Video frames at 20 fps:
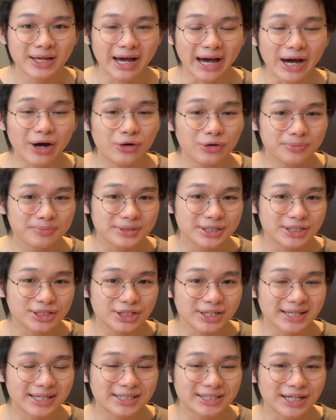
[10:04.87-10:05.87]
I'll
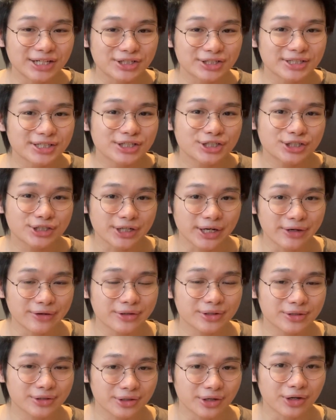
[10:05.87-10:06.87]
be essentially
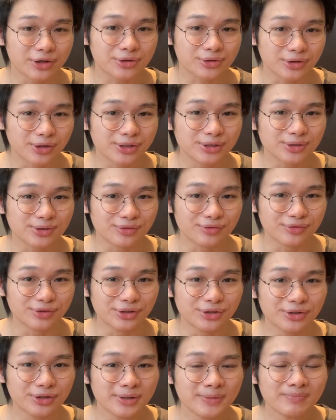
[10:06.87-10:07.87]
sharing across with
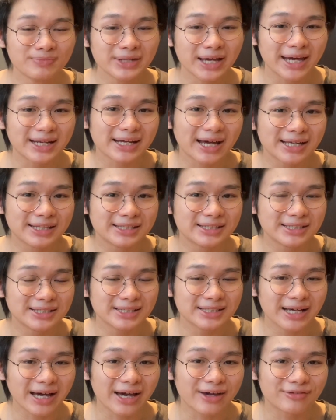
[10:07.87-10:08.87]
you an idea
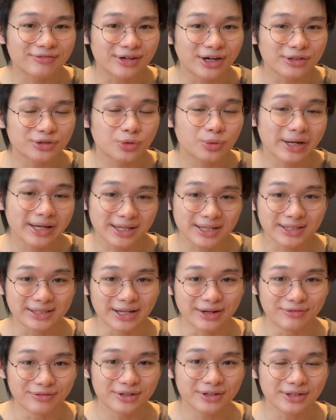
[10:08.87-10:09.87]
that I found quite
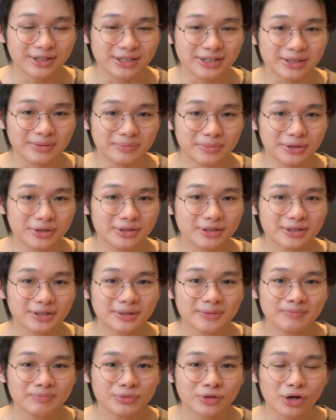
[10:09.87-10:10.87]
clever in the book
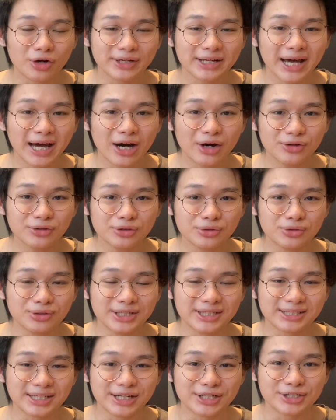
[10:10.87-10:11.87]
on how to
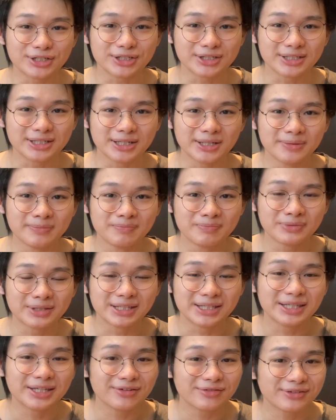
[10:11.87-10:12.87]
essentially
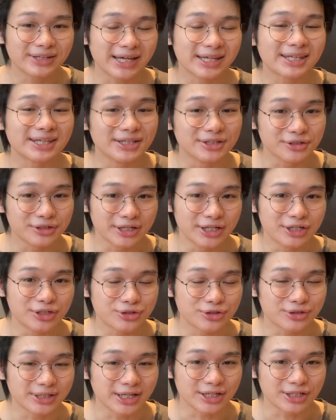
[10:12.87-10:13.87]
give that killer
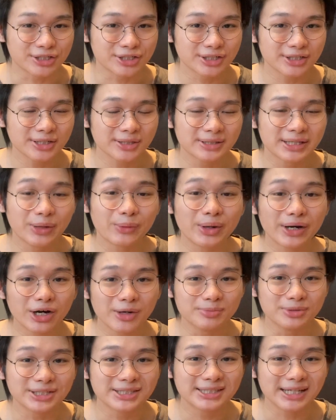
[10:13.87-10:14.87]
introduction that will
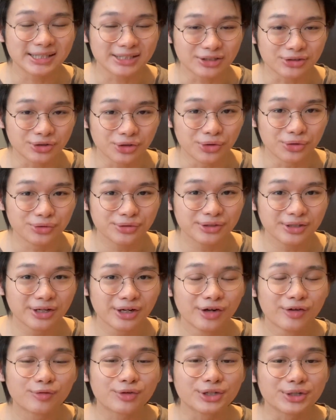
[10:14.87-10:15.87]
help to set the tone
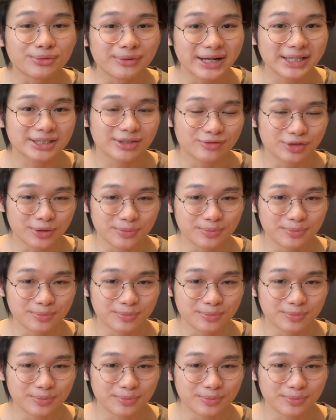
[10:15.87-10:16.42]
for the rest of your